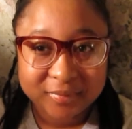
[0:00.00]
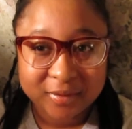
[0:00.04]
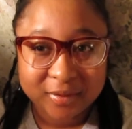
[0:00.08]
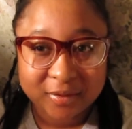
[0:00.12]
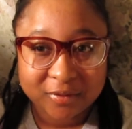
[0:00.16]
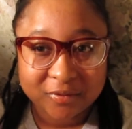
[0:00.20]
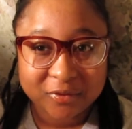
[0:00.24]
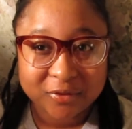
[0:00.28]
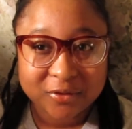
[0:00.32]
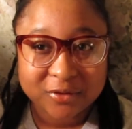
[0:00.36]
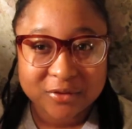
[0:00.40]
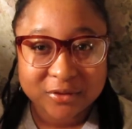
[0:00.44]

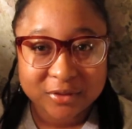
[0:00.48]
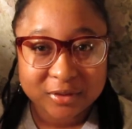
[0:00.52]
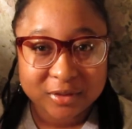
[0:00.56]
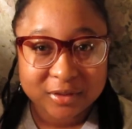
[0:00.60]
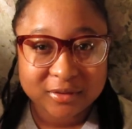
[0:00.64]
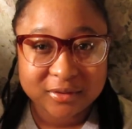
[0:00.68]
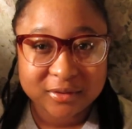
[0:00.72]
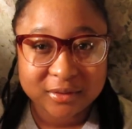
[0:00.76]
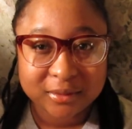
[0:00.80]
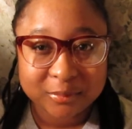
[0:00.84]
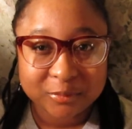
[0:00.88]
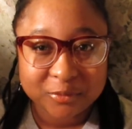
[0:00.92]
of course you're going
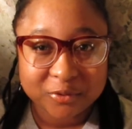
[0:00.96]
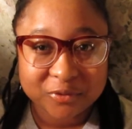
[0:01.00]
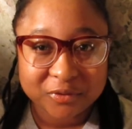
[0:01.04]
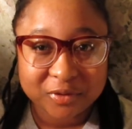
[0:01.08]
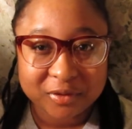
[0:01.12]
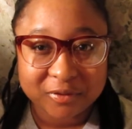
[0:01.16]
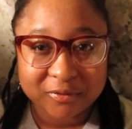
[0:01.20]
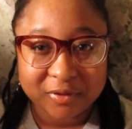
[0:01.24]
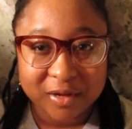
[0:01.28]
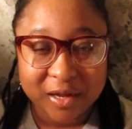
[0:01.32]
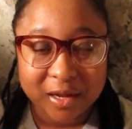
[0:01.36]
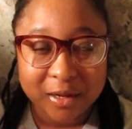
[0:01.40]
to see a
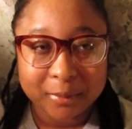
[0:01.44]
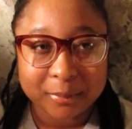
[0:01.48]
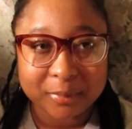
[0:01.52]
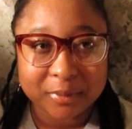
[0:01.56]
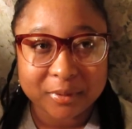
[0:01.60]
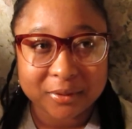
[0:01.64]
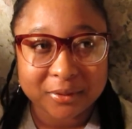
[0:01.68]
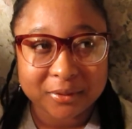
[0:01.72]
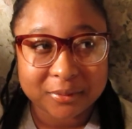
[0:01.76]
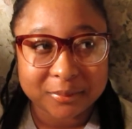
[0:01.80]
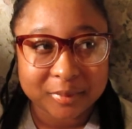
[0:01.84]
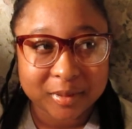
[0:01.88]
moving vlog,
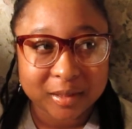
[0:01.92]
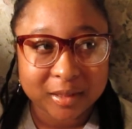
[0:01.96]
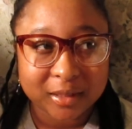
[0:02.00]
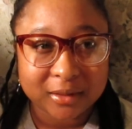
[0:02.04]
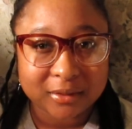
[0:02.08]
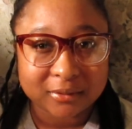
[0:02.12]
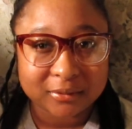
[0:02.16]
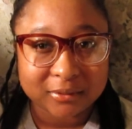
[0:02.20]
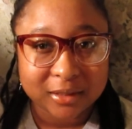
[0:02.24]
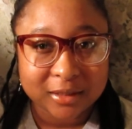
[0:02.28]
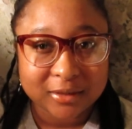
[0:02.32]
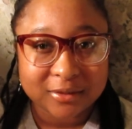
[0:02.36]
but oh my
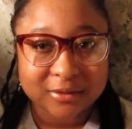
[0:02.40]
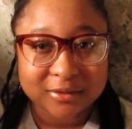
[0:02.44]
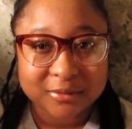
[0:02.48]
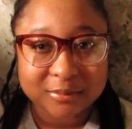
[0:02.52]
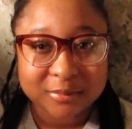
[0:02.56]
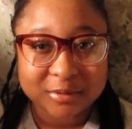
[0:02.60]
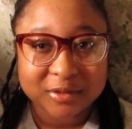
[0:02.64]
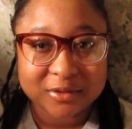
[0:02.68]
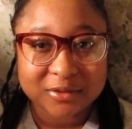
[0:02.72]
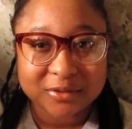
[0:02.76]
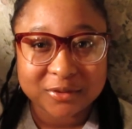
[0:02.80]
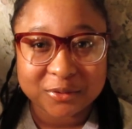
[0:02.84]
gosh, I've just
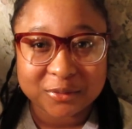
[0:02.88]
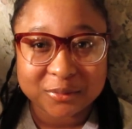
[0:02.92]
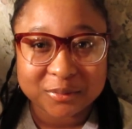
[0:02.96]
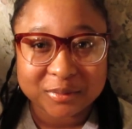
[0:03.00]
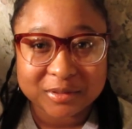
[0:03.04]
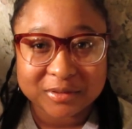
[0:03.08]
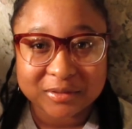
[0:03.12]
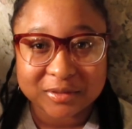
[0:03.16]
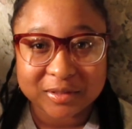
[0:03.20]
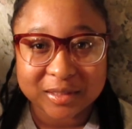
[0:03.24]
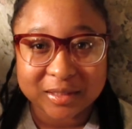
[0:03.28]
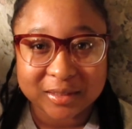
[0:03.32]
been so
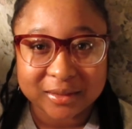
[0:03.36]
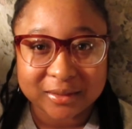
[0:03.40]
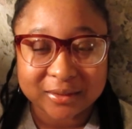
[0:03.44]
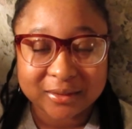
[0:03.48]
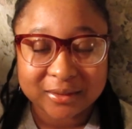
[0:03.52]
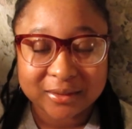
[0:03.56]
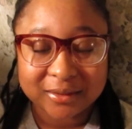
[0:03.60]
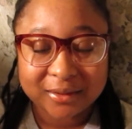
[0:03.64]
busy, like,